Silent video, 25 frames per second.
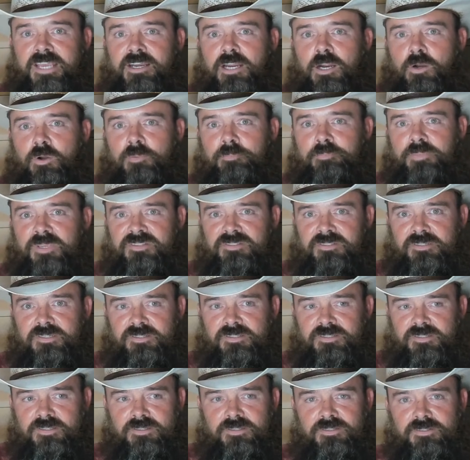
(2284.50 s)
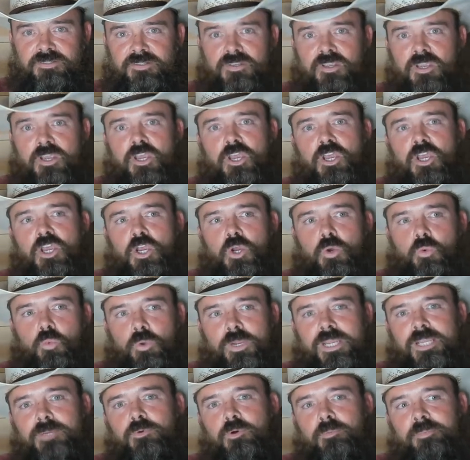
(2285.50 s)
and our businesses,
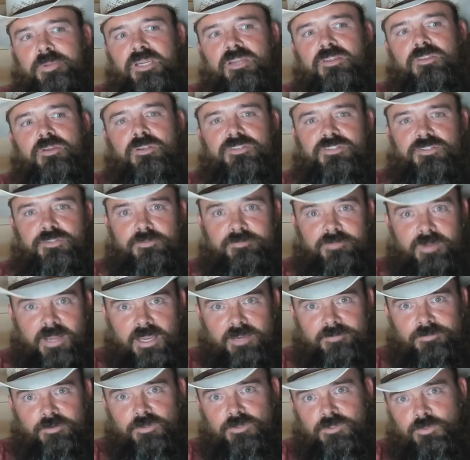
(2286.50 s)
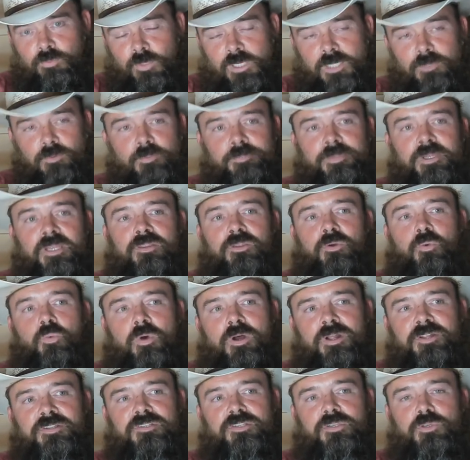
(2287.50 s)
we will be the survivors. We will be the
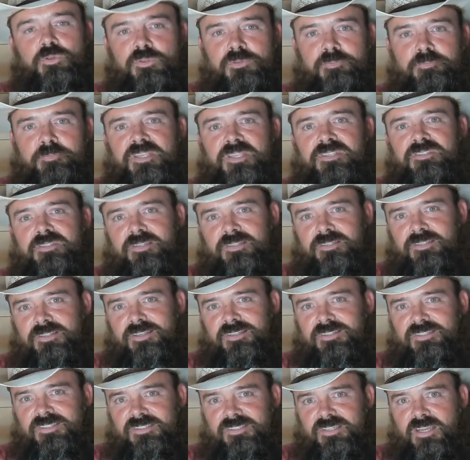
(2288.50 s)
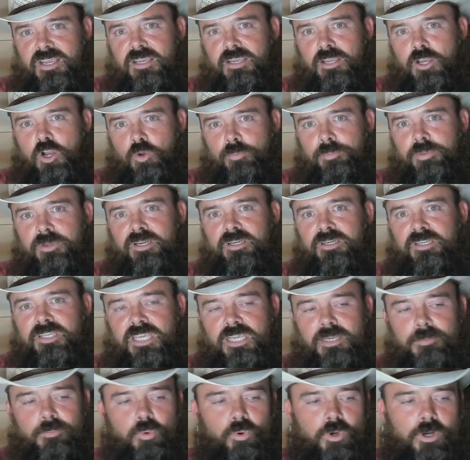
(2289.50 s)
ones whose businesses stay open and
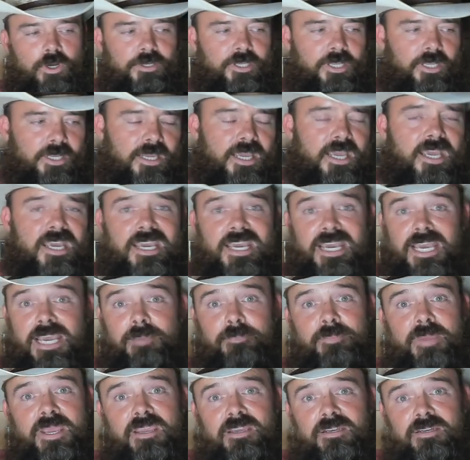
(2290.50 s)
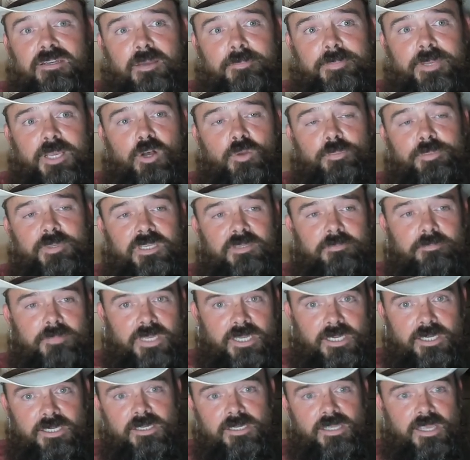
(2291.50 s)
keep working. It may end up helping
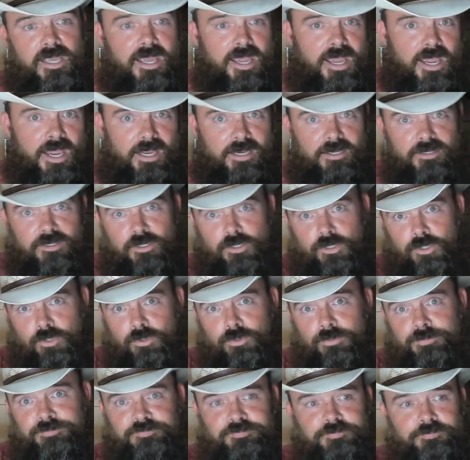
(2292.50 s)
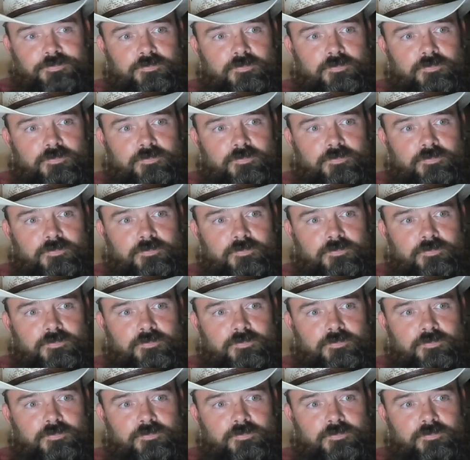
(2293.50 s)
me and you